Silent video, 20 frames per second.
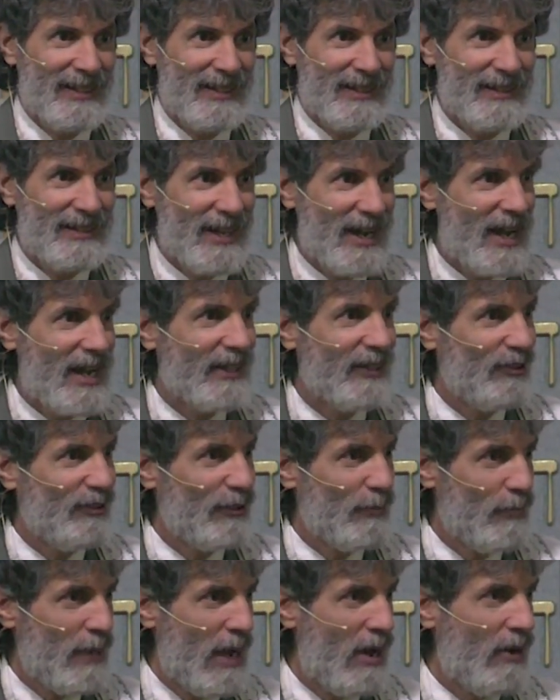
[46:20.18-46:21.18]
God, through
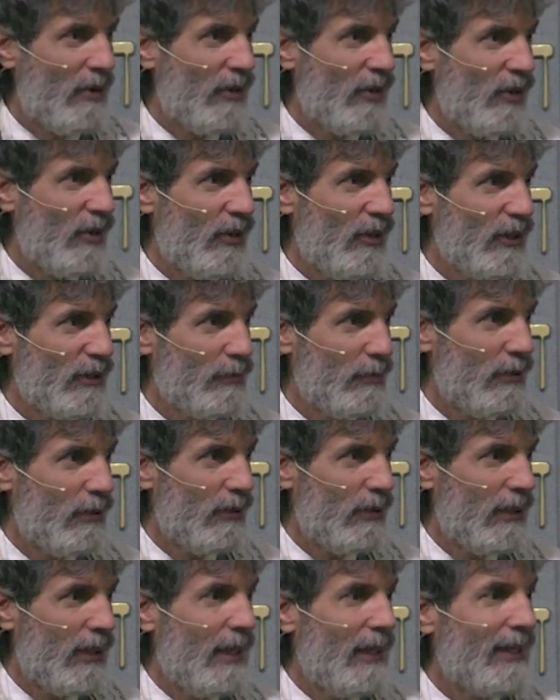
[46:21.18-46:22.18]
the power of the Holy
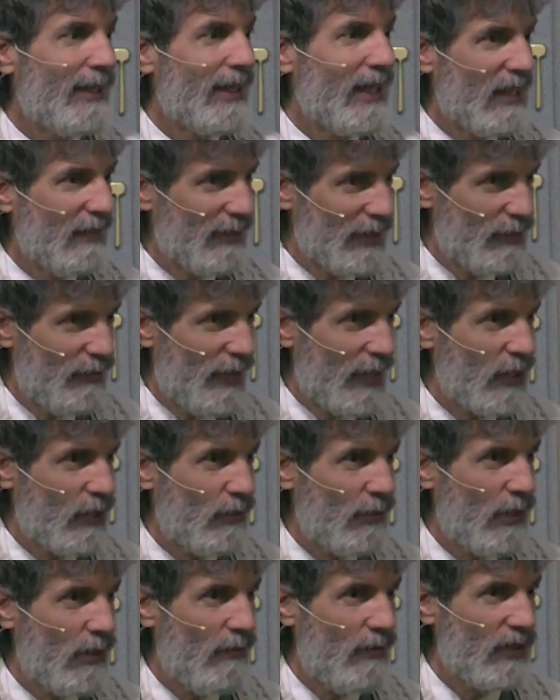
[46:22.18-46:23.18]
Spirit, can give us
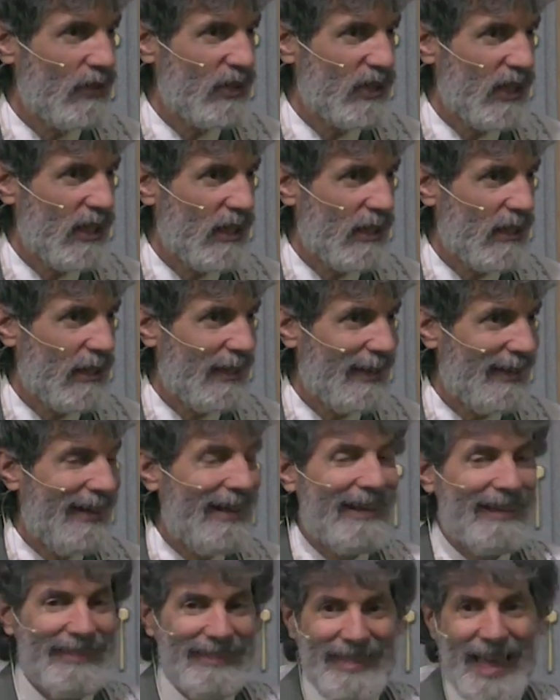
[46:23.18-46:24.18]
victory over sin
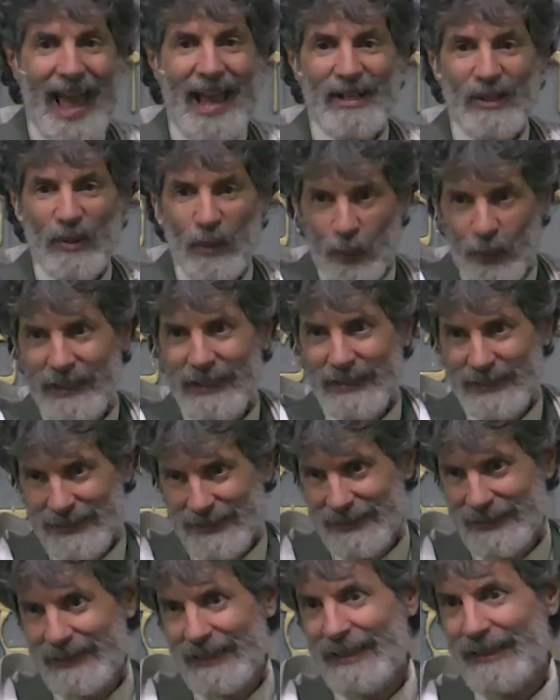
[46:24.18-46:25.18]
that we
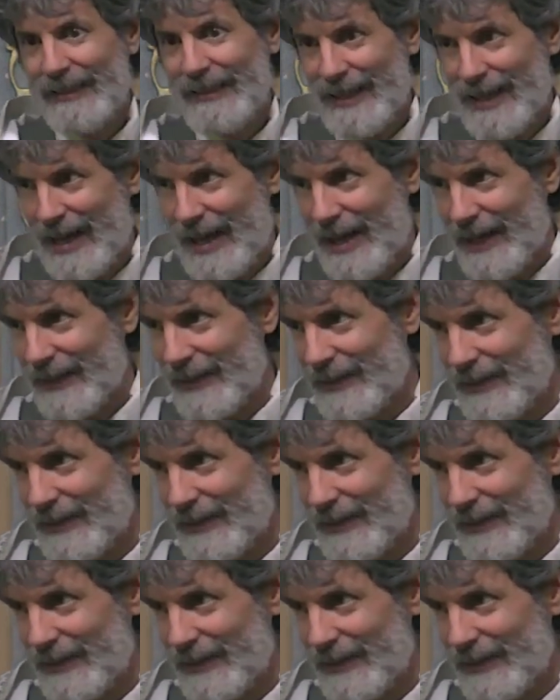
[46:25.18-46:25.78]
sin not.